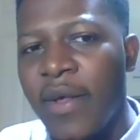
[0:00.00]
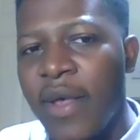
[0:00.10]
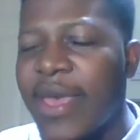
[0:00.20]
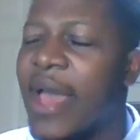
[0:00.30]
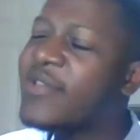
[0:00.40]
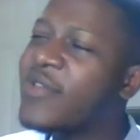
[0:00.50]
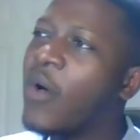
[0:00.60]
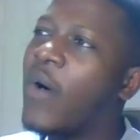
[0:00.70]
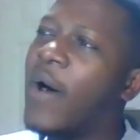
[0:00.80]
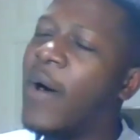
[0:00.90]
Yeah,
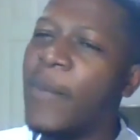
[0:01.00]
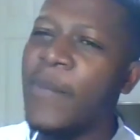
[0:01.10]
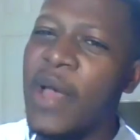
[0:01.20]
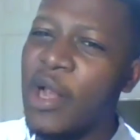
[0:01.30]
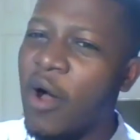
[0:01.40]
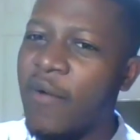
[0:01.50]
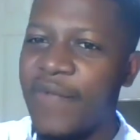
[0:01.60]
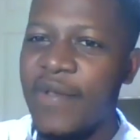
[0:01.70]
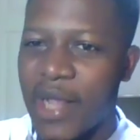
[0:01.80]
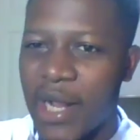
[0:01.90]
so a lot
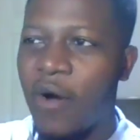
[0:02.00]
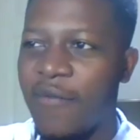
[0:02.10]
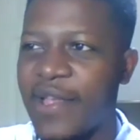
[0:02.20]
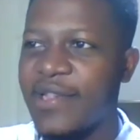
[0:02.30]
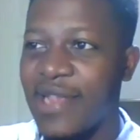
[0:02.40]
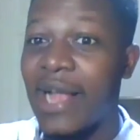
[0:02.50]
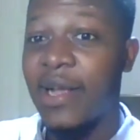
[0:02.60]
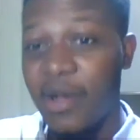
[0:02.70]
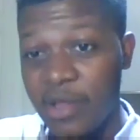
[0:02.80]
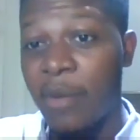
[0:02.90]
of this, like
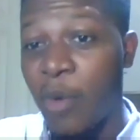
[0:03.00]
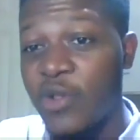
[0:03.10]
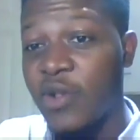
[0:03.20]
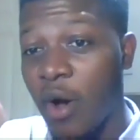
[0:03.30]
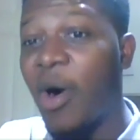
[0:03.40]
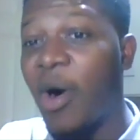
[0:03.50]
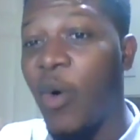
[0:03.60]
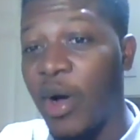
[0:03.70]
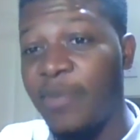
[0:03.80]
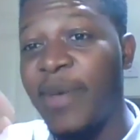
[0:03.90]
the most common
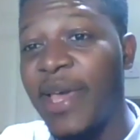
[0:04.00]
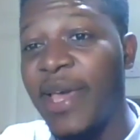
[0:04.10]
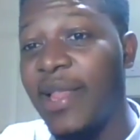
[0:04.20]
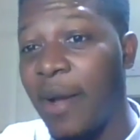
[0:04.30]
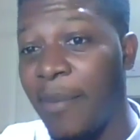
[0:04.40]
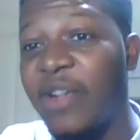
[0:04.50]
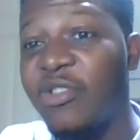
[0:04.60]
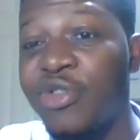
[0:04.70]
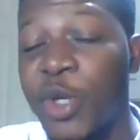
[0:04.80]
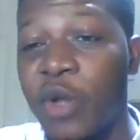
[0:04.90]
one being
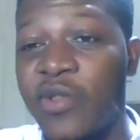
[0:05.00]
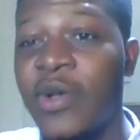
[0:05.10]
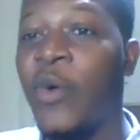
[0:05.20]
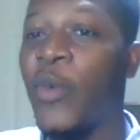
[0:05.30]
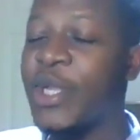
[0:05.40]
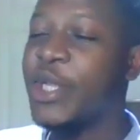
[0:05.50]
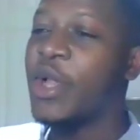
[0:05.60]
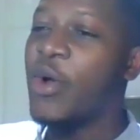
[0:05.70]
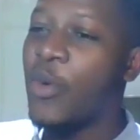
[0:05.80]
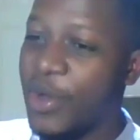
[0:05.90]
extrusion, so
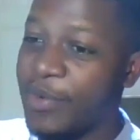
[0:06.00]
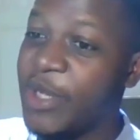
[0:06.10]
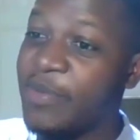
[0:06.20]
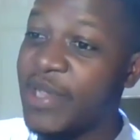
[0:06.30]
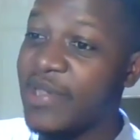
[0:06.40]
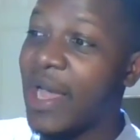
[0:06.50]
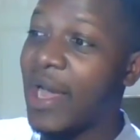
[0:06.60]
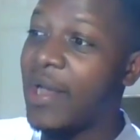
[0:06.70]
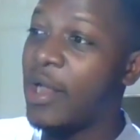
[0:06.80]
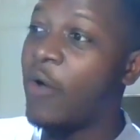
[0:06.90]
which means that
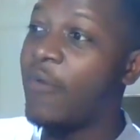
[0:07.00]
a lot of